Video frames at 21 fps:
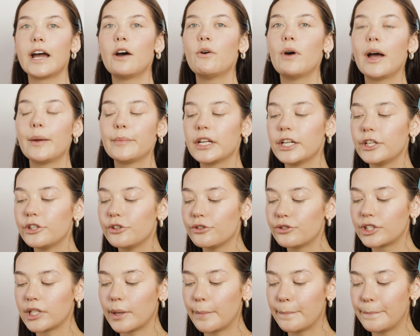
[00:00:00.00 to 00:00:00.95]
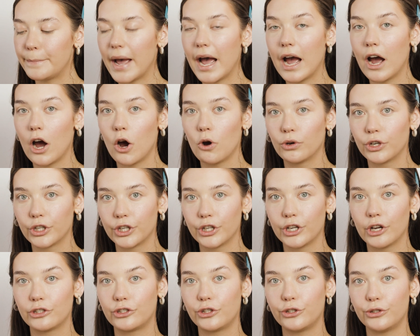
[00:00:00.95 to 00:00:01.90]
now I'm gonna use some
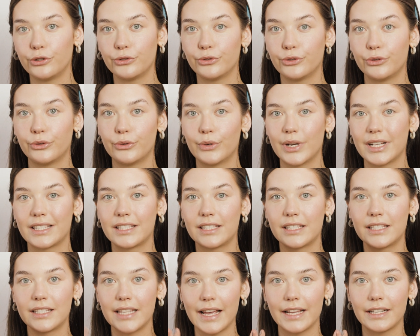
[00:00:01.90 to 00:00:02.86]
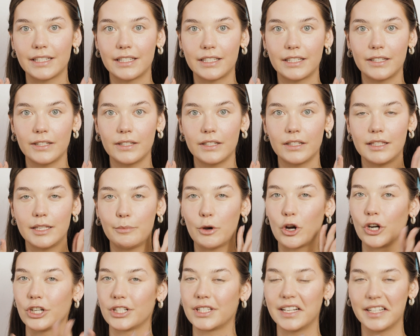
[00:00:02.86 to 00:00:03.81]
powder to set the
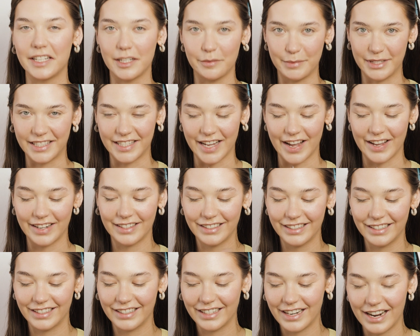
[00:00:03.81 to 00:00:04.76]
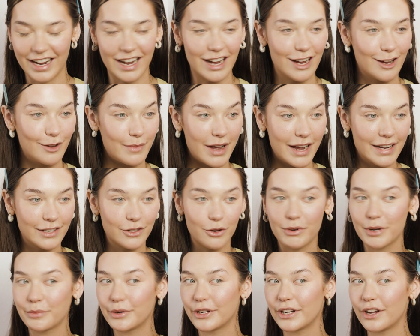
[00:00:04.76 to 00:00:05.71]
parts that need to be set. I don't
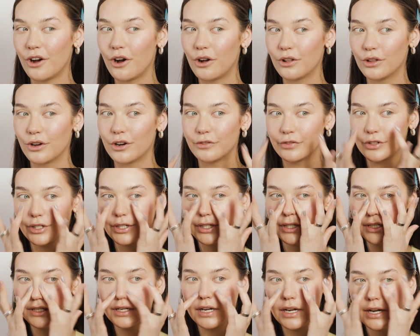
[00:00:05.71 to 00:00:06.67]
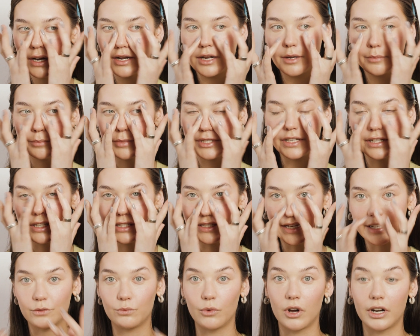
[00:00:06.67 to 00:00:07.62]
wanna put it all over because
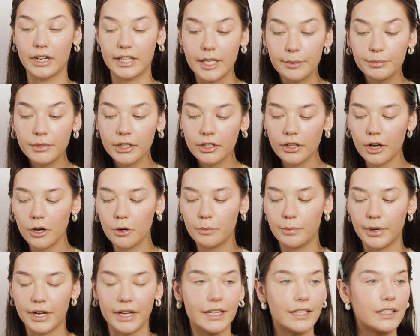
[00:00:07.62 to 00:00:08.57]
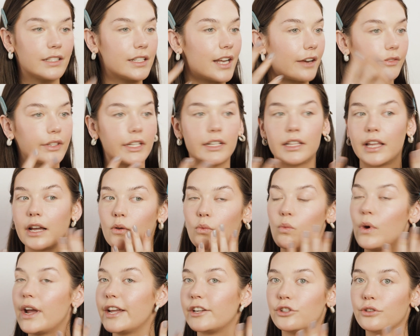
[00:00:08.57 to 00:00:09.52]
I wanna keep the glow, but it's definitely like
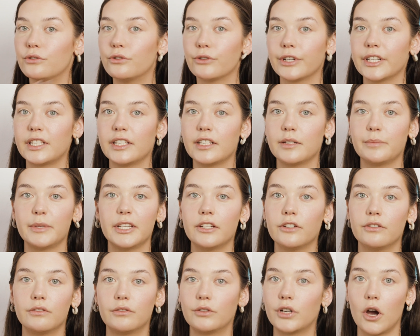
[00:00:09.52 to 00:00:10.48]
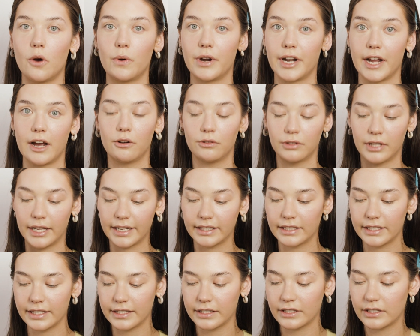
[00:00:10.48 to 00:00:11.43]
way too greasy to be going out like
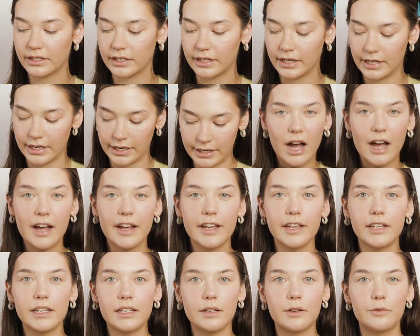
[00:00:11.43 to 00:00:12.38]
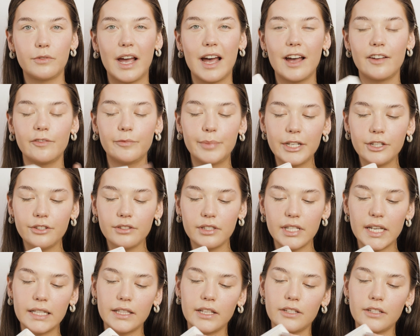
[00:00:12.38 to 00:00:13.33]
this. I have been using